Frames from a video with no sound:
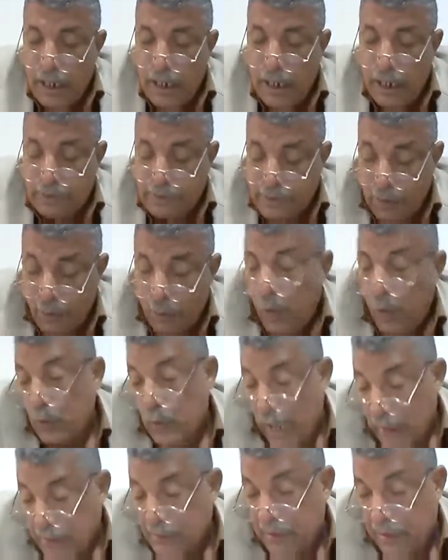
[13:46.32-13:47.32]
as
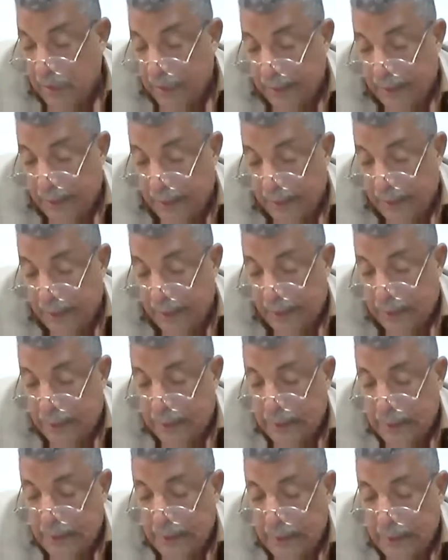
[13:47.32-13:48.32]
I
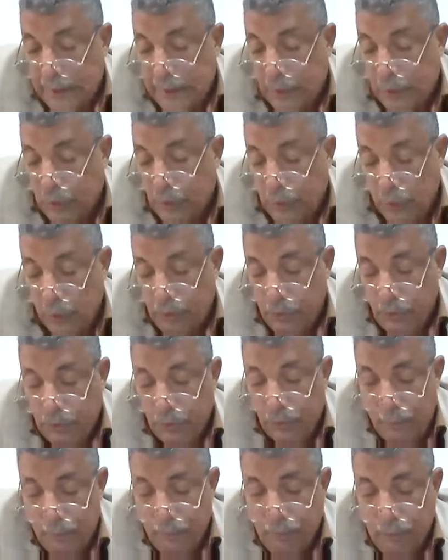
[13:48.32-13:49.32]
started,
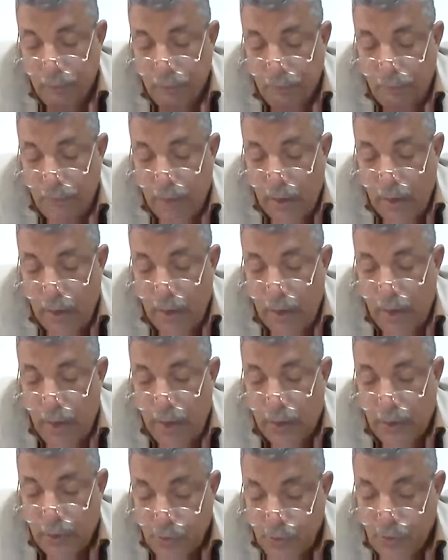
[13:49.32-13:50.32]

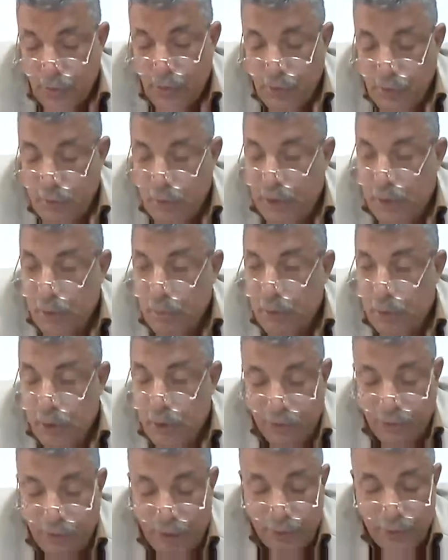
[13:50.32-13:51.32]
criticism can be
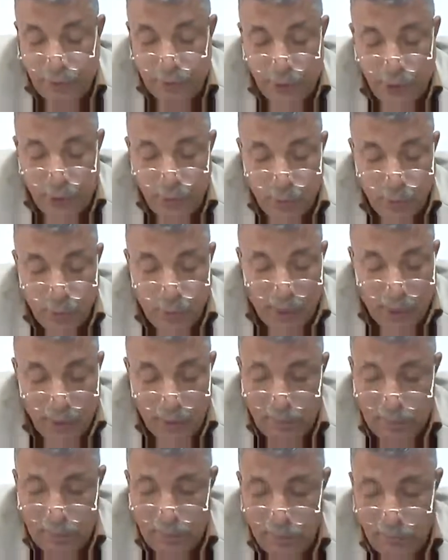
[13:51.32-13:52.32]
divided in two
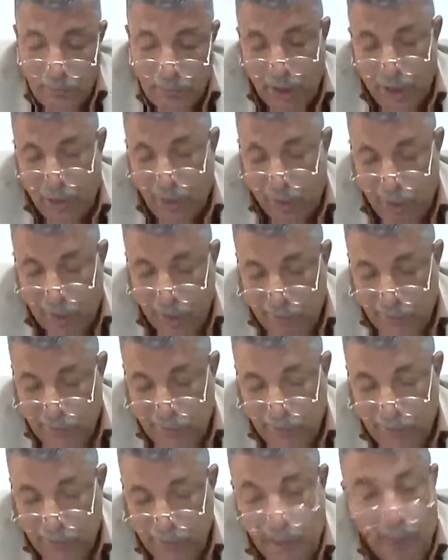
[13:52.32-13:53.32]
types, one
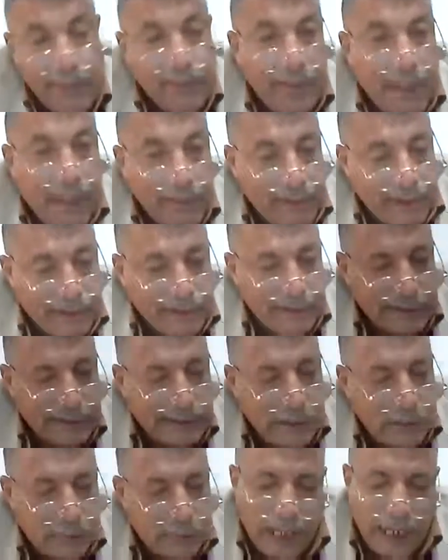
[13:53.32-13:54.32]
theoretical and the other
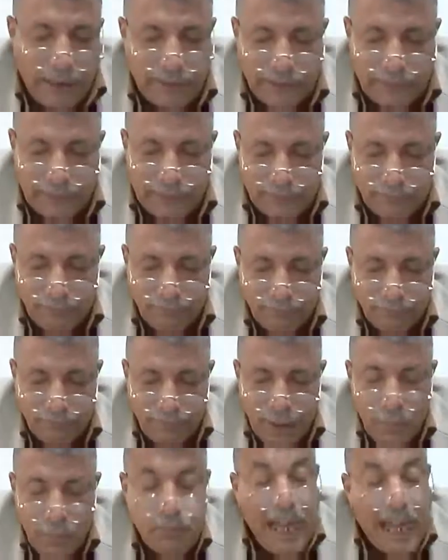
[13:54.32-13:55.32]
practical.
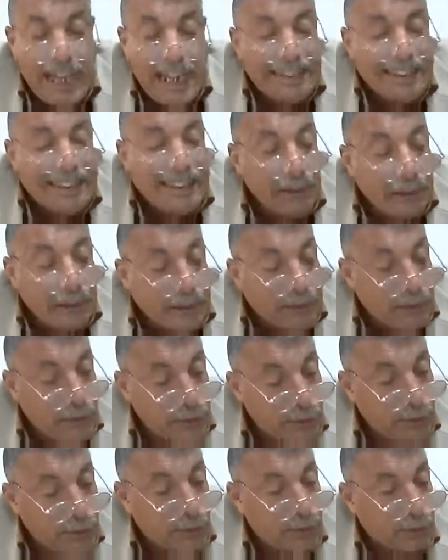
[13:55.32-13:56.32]
Practical
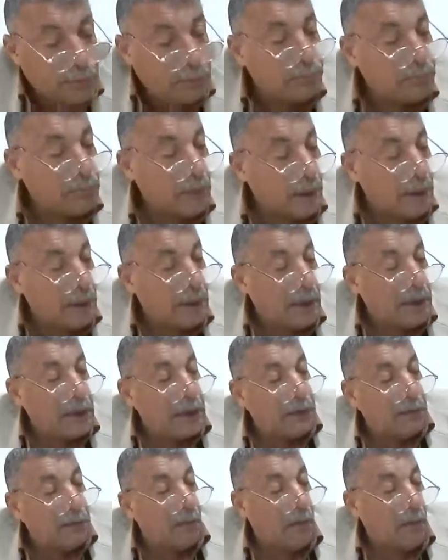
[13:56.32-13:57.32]
criticism
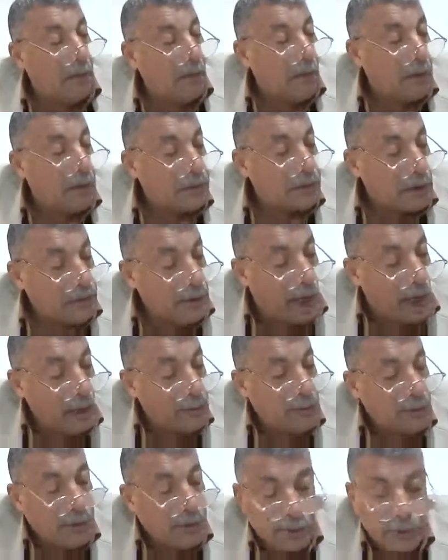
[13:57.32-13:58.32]
is a
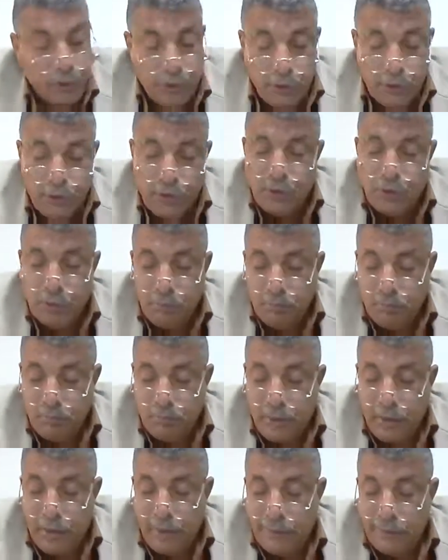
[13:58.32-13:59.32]
type of criticism
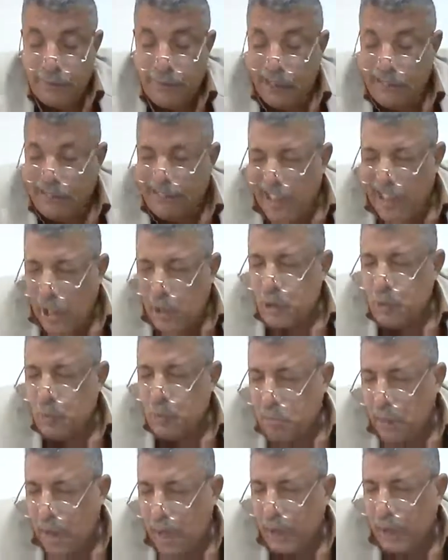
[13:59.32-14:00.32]
that dates
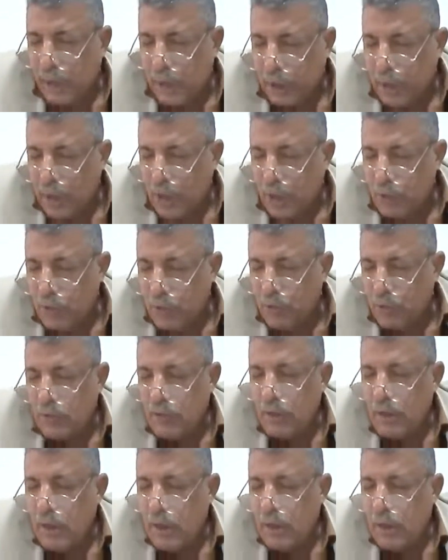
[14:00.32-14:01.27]
back in its